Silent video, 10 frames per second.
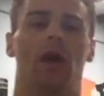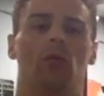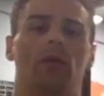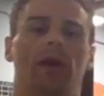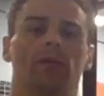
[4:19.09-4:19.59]

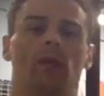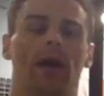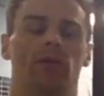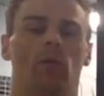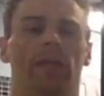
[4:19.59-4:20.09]
not where I
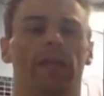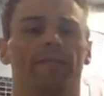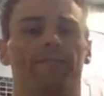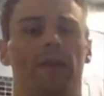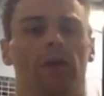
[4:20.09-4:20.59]
don't want to
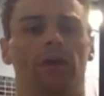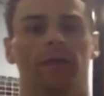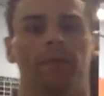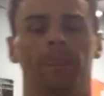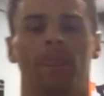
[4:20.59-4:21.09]
hit
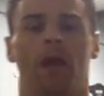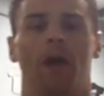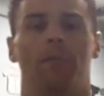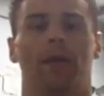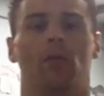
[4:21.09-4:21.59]
failure,
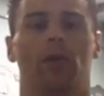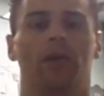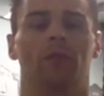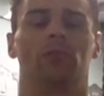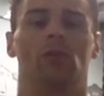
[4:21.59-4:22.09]
but I want
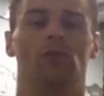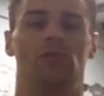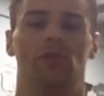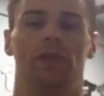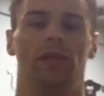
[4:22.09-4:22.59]
to come close
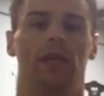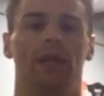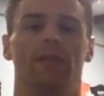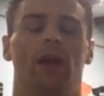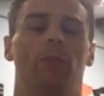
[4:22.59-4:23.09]
to it.
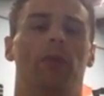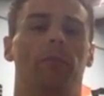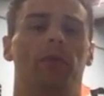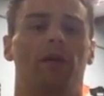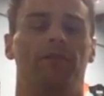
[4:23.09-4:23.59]
Then I'll
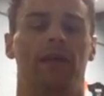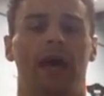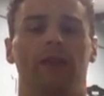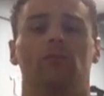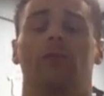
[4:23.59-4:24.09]
pop off
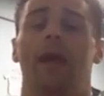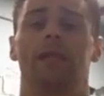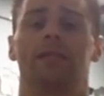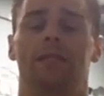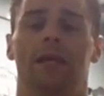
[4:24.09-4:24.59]
that,
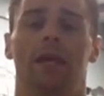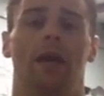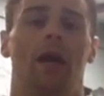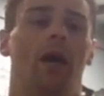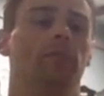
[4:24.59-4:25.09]
rest,
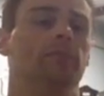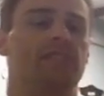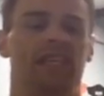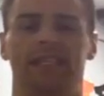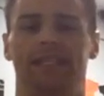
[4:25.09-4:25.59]

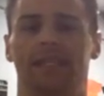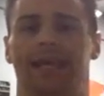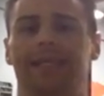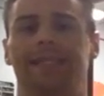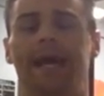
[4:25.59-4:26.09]
60
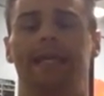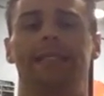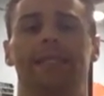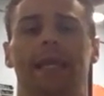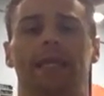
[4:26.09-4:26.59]
seconds, 90
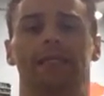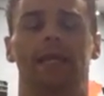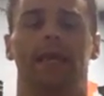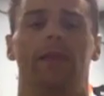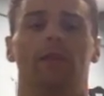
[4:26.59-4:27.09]
seconds,
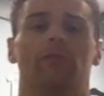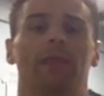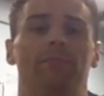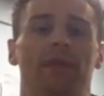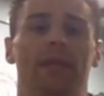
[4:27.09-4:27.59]
and then
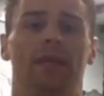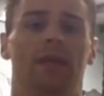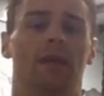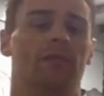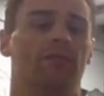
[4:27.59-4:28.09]
repeat
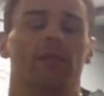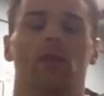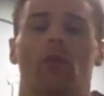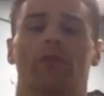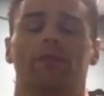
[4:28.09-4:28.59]
for
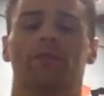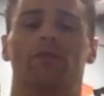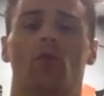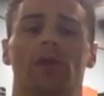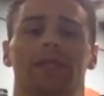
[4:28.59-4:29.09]
anywhere from
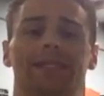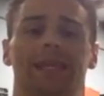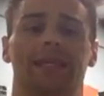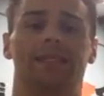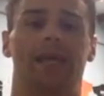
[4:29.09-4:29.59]
4 to
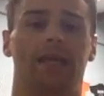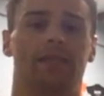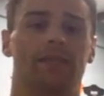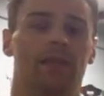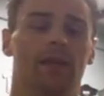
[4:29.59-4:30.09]
6
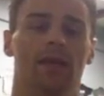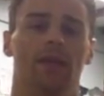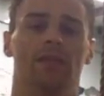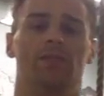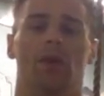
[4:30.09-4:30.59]
sets.
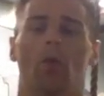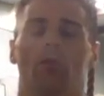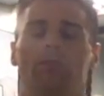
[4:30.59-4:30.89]
So